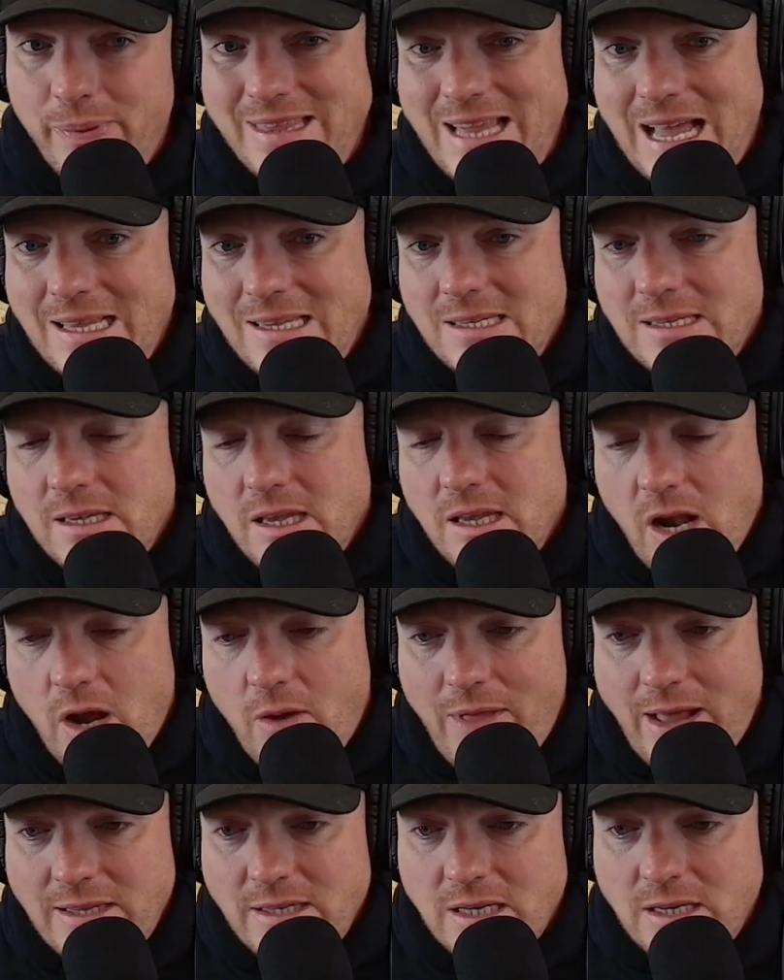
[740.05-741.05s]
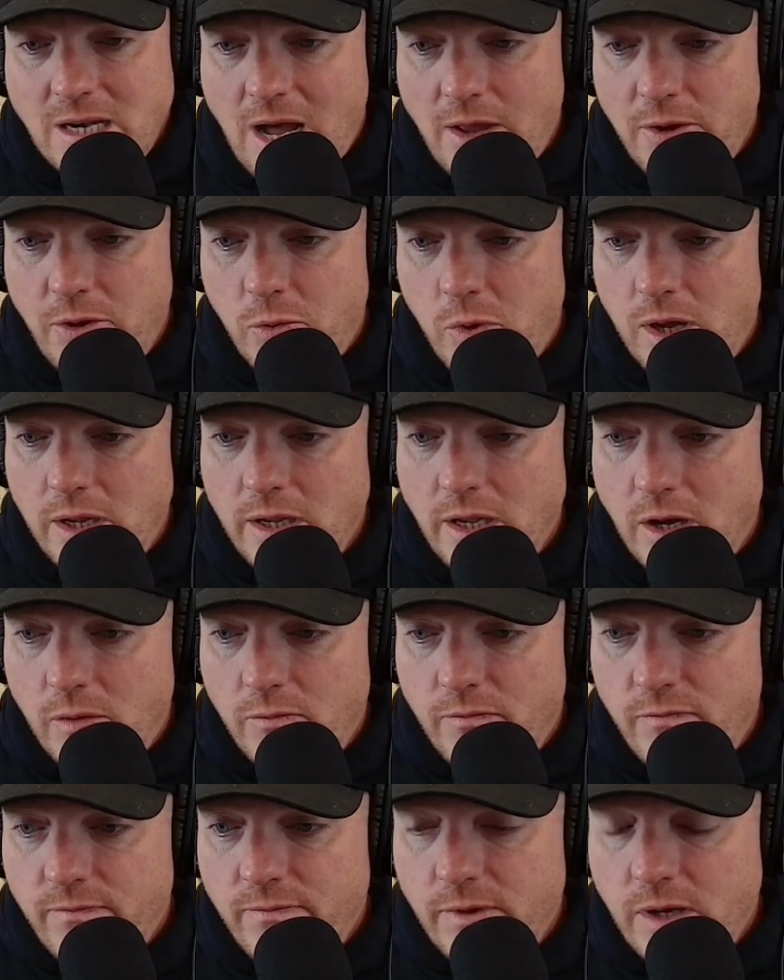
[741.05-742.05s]
But that's, you know, that's a nod to what, you
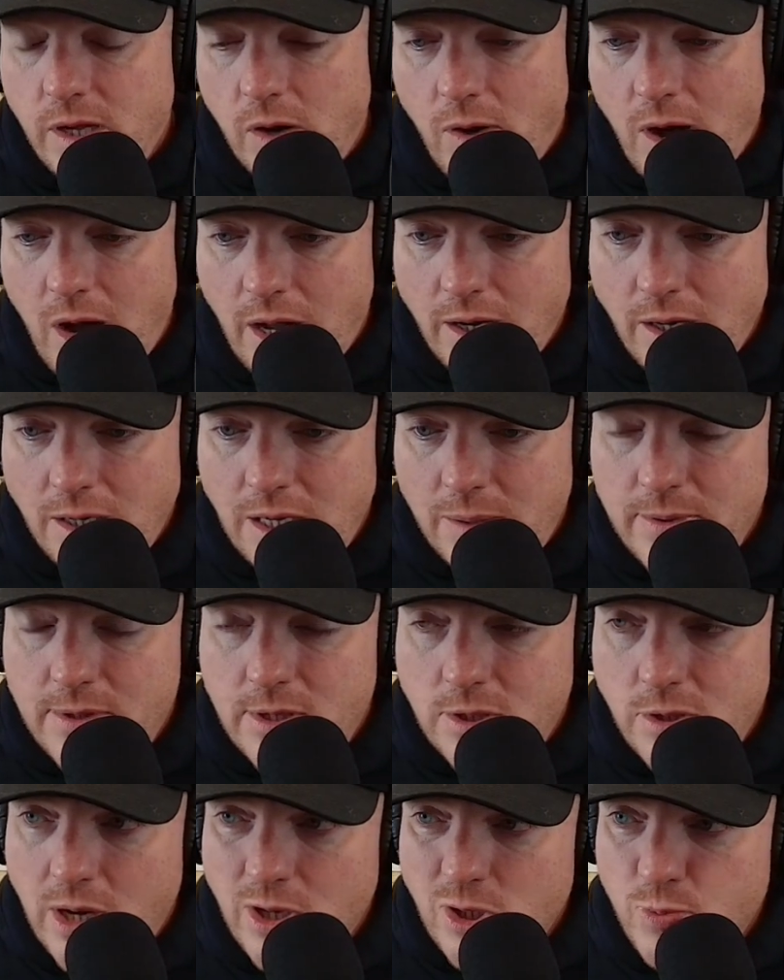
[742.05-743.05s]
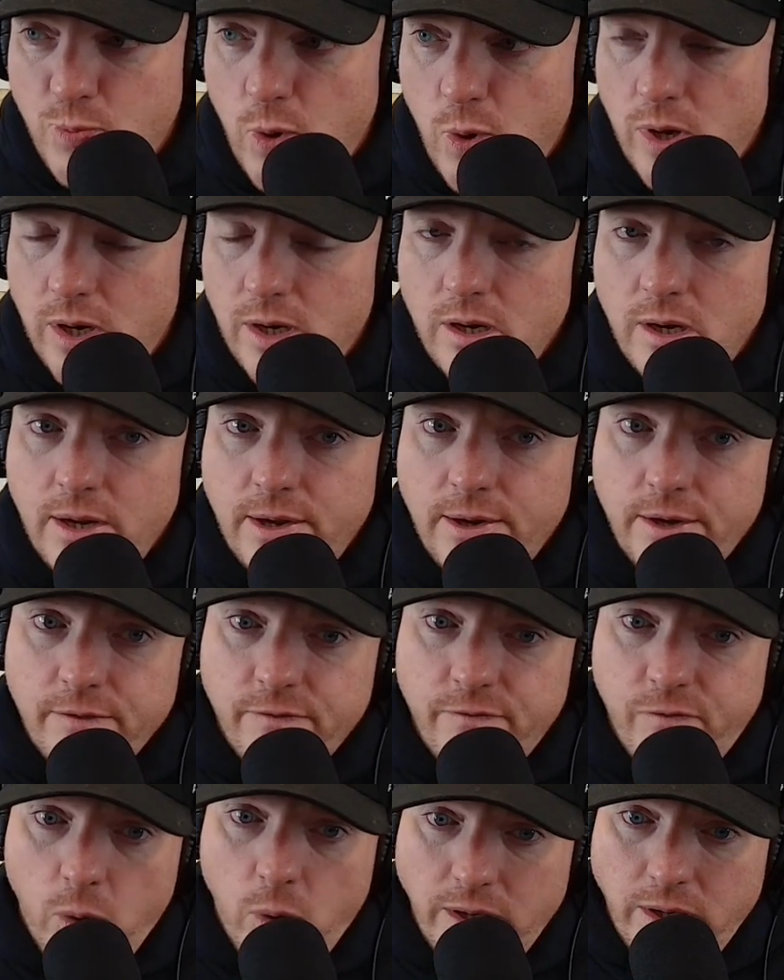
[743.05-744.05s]
know, you know, Honda did with the Trail Sport,
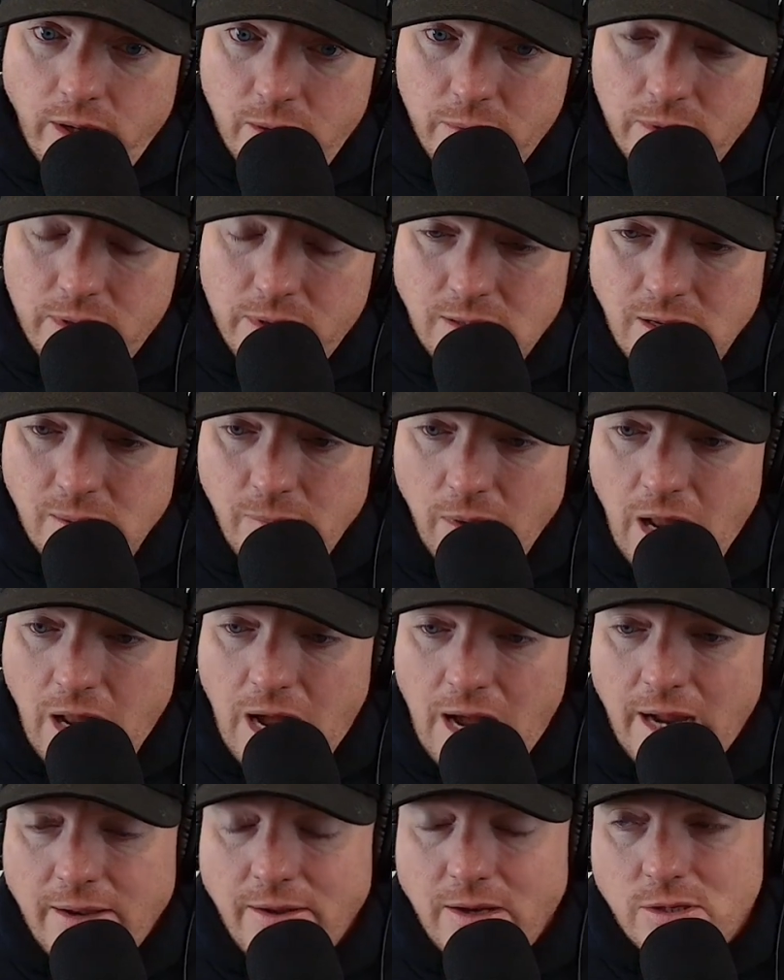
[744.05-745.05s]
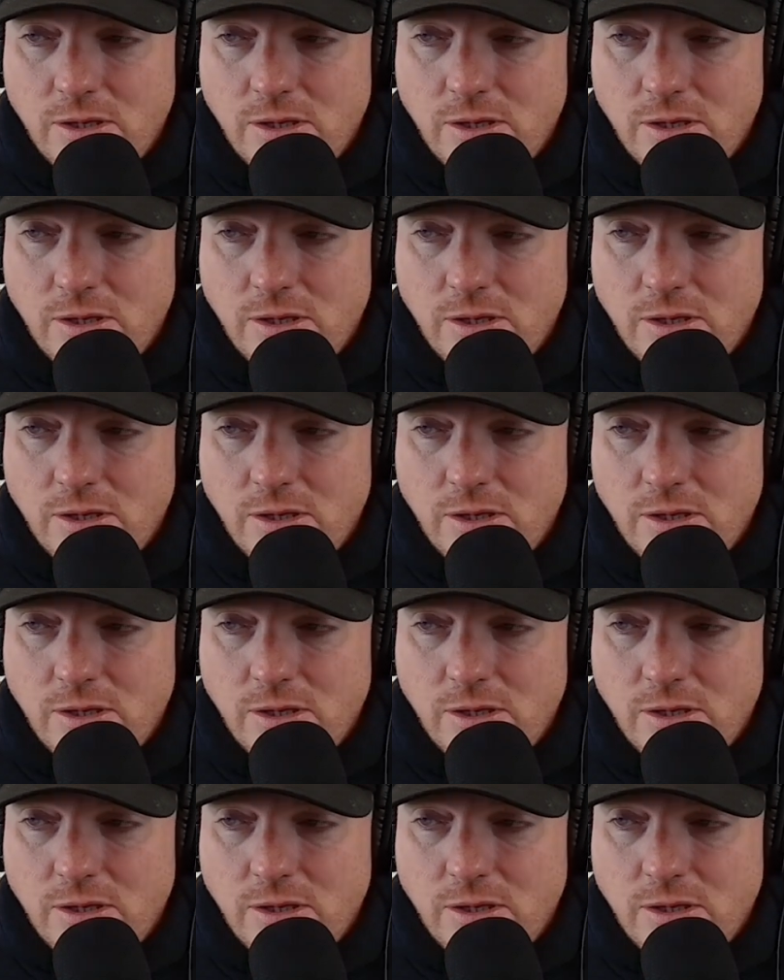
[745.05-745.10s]
Ford did it with the Timberline.